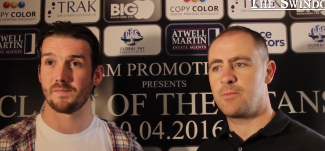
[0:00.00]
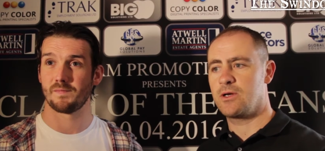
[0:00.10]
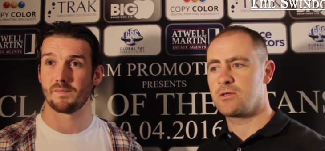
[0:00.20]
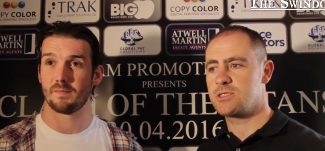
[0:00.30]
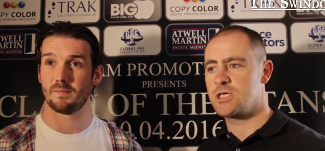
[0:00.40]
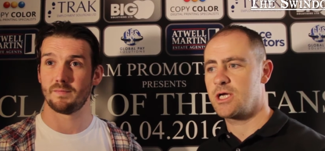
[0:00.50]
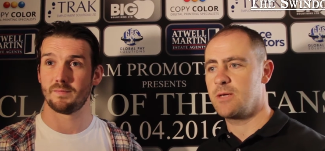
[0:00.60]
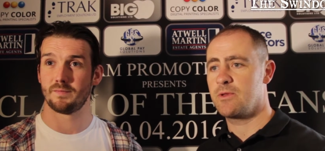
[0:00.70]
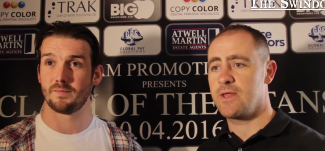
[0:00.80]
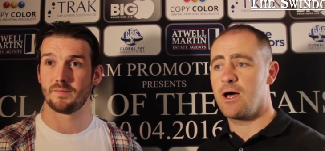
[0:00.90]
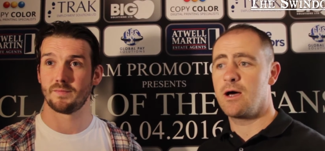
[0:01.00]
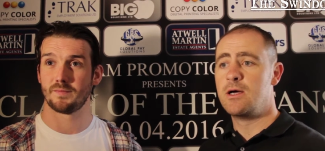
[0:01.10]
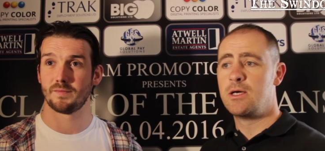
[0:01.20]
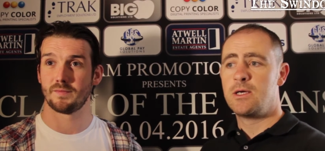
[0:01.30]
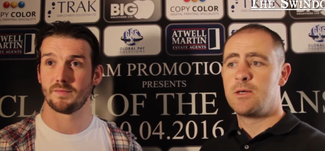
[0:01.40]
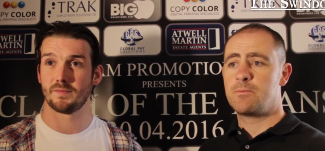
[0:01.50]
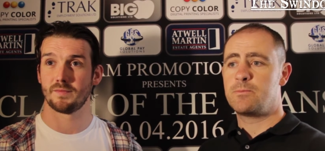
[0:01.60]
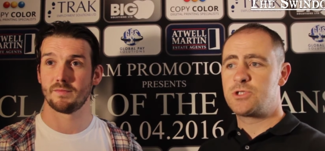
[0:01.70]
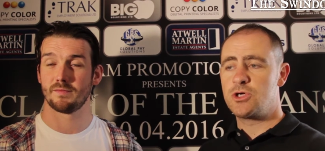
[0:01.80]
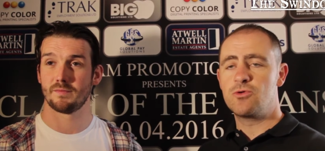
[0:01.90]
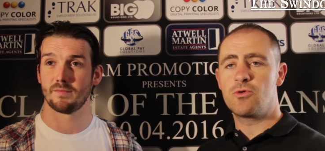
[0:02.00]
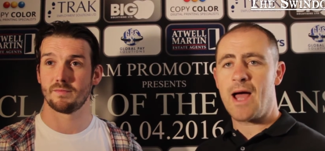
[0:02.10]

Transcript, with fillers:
Speaker 1: been on the circuit, but they are two